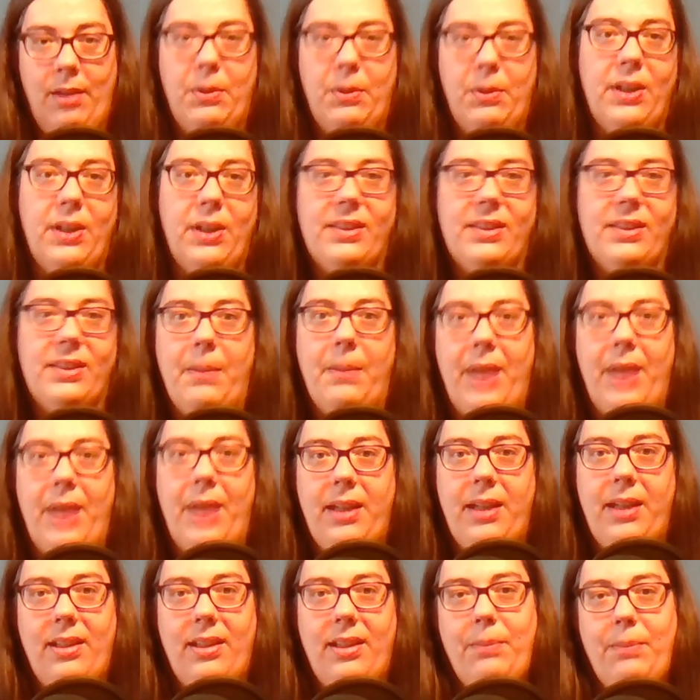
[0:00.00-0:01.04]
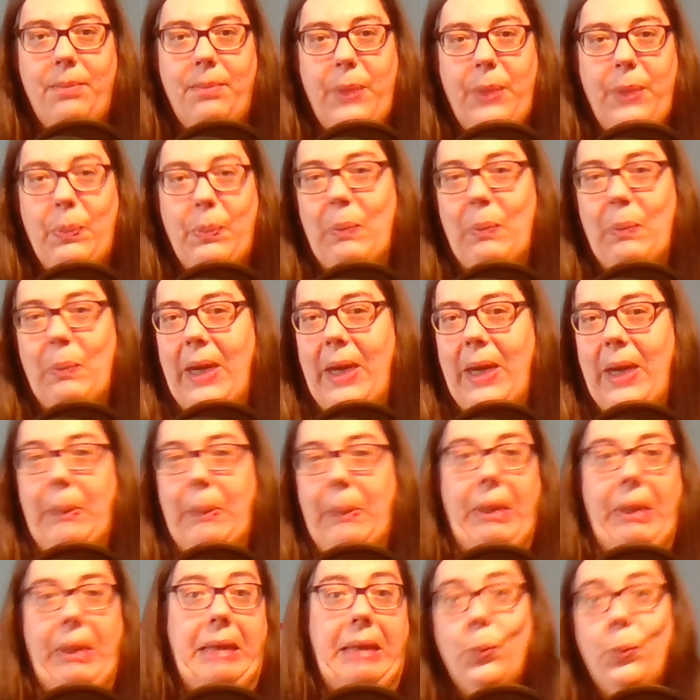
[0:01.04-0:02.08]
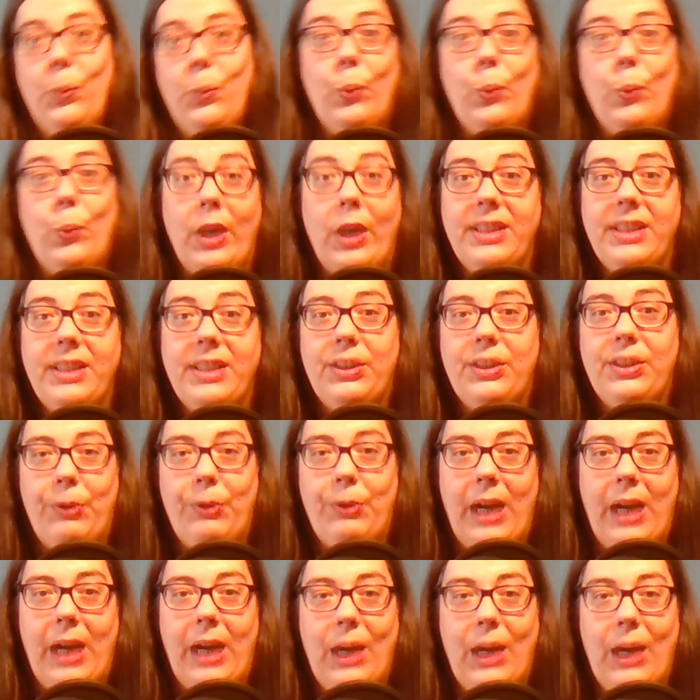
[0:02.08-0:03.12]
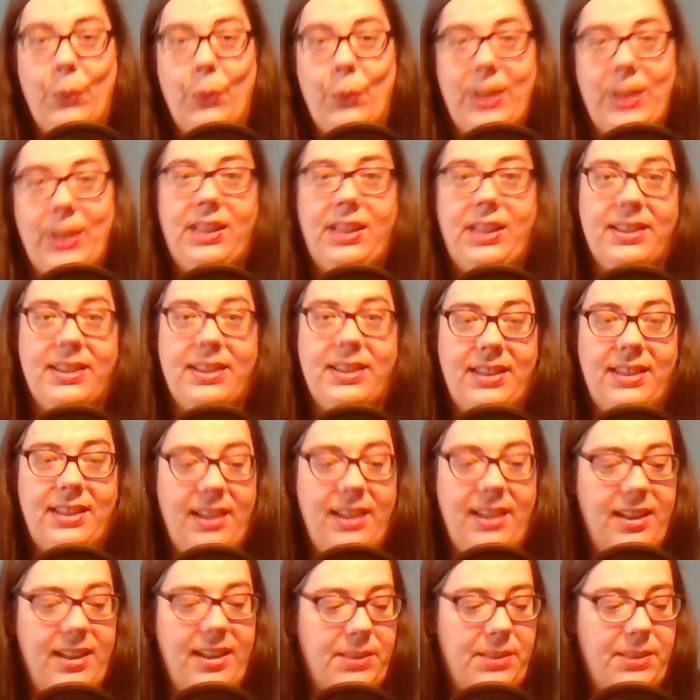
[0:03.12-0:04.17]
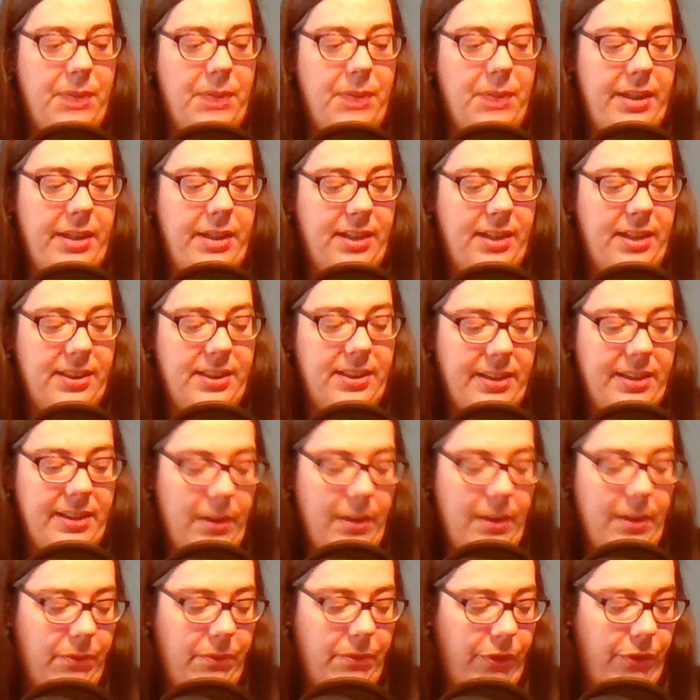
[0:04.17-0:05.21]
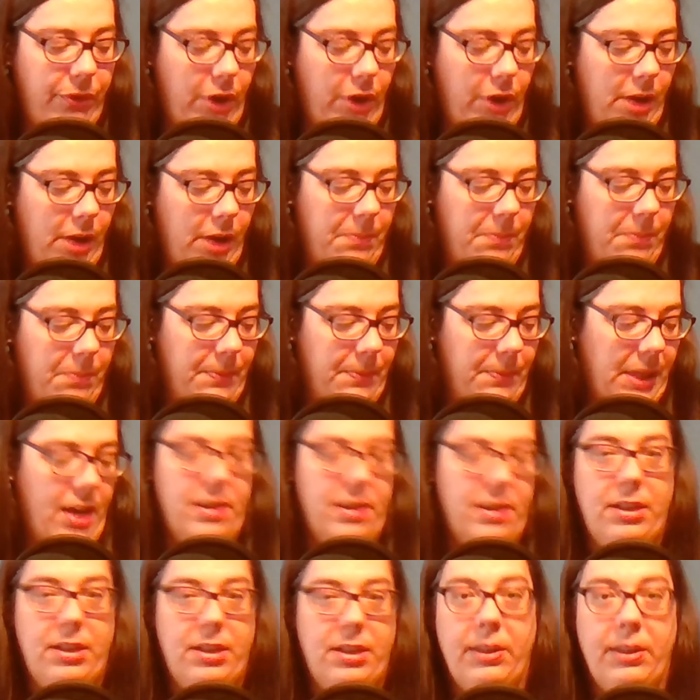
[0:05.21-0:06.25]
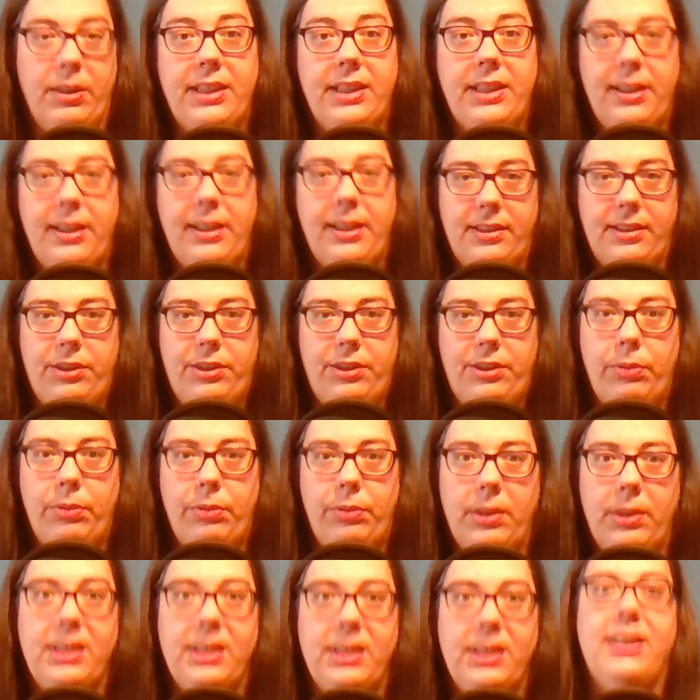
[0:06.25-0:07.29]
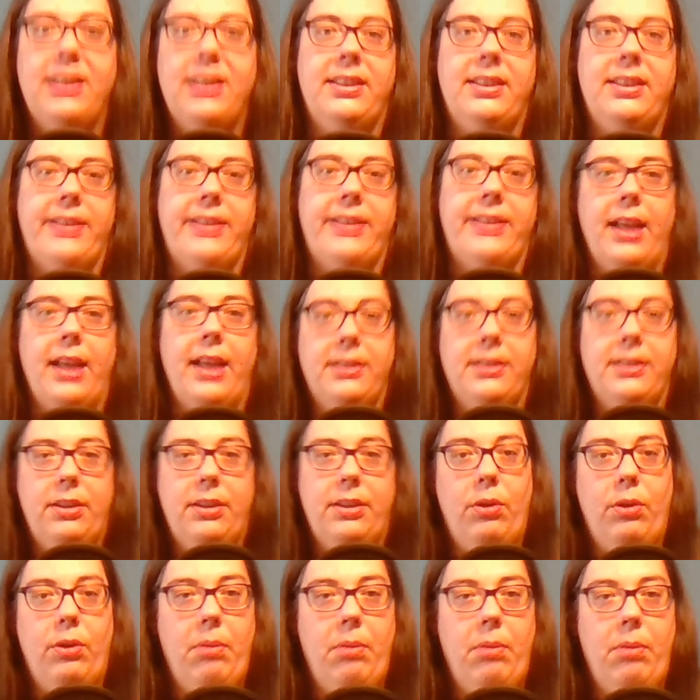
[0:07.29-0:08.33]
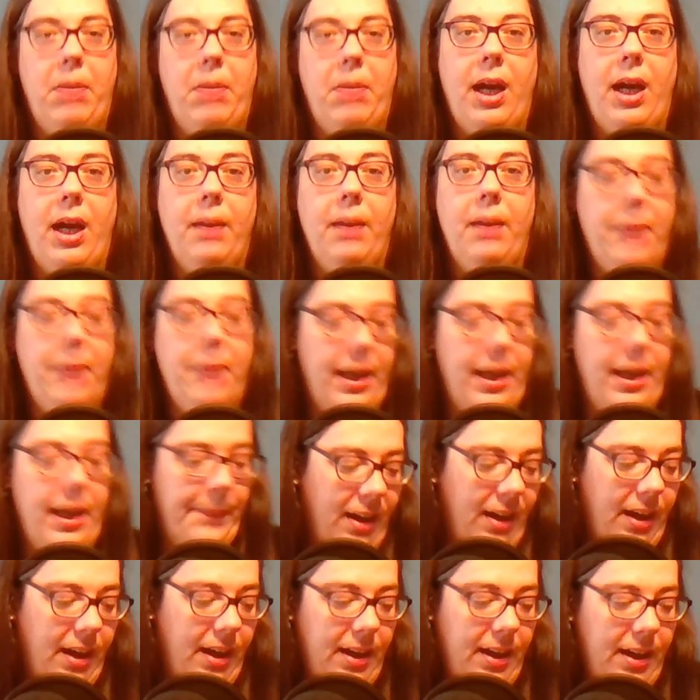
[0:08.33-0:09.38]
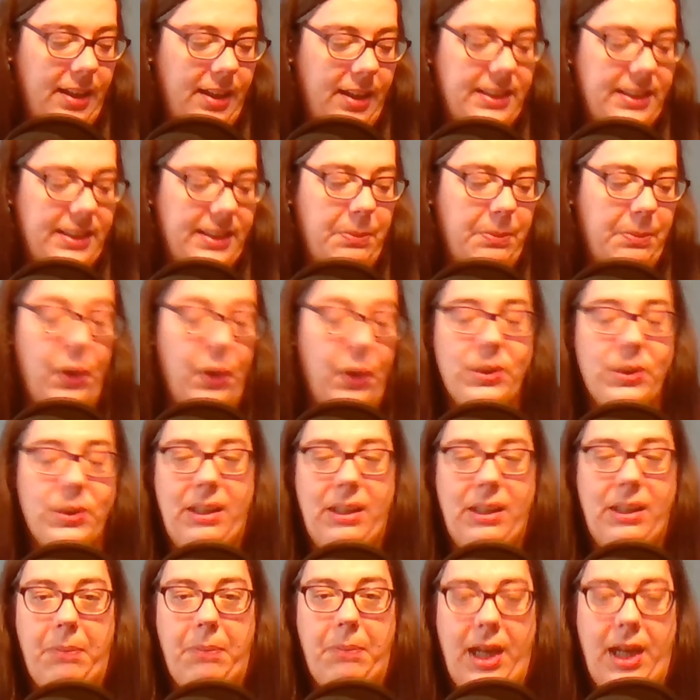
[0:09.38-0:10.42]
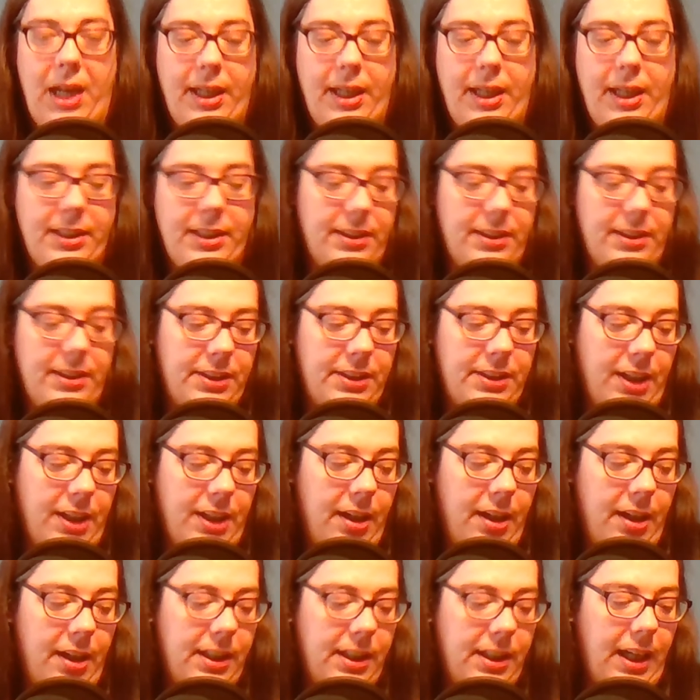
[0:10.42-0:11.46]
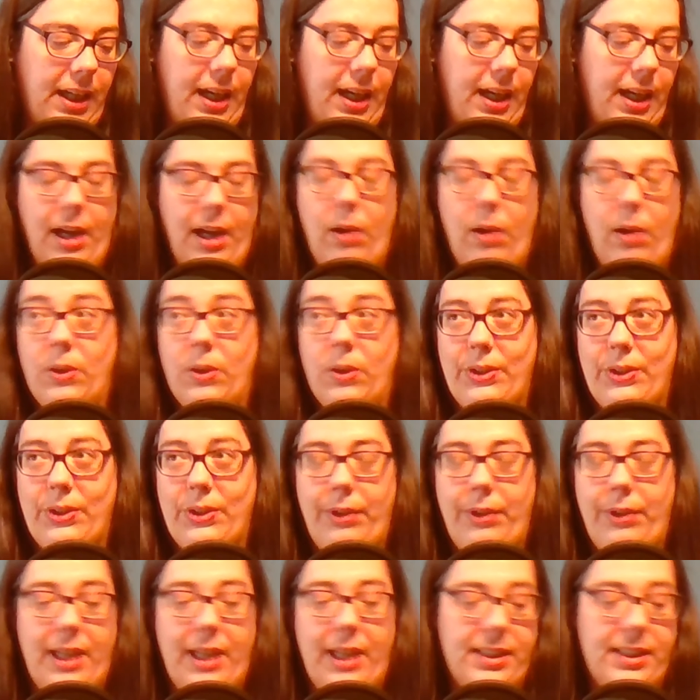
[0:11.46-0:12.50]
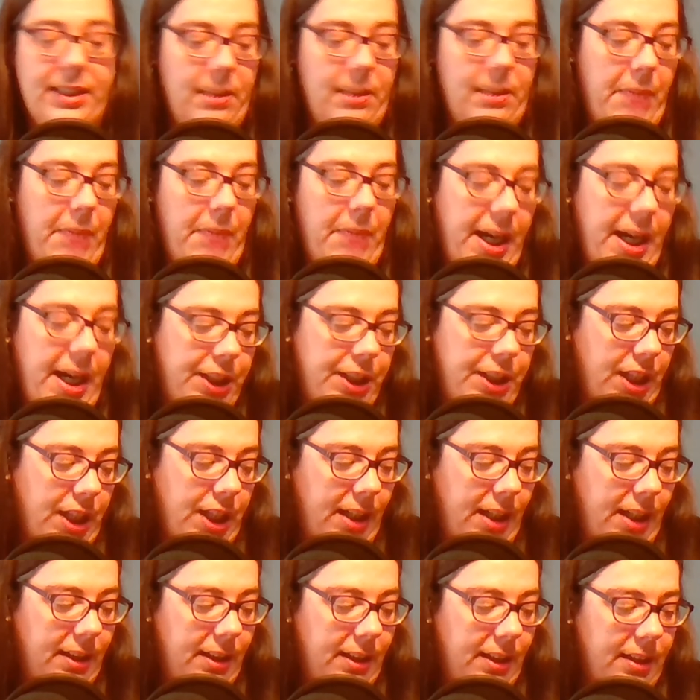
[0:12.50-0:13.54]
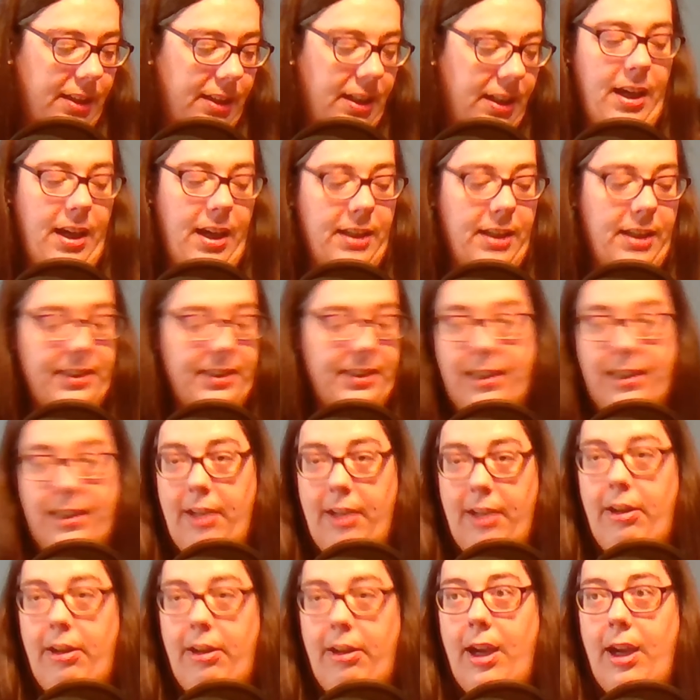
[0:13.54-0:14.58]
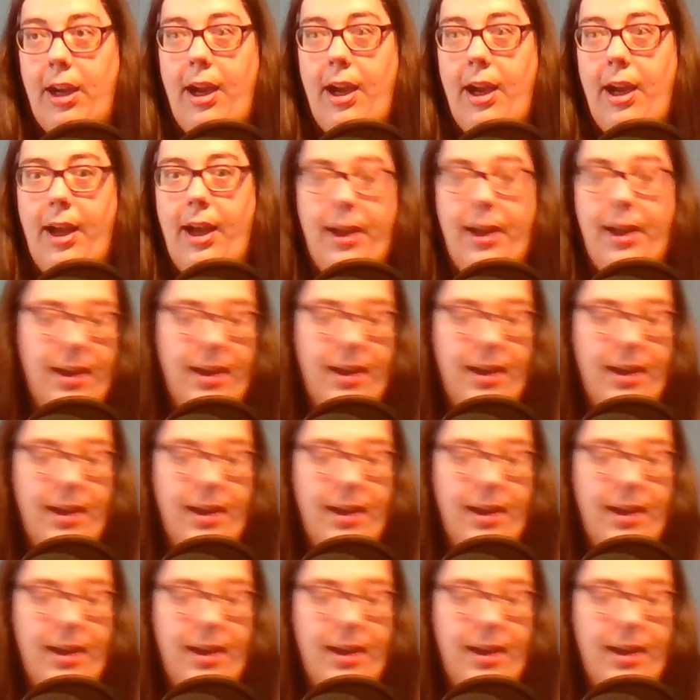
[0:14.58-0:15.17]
because people might be wondering, what is this? Where does it come from? So this instrument, the saz or bağlama, is mostly played in Turkey, also in Azerbeycan, Syria,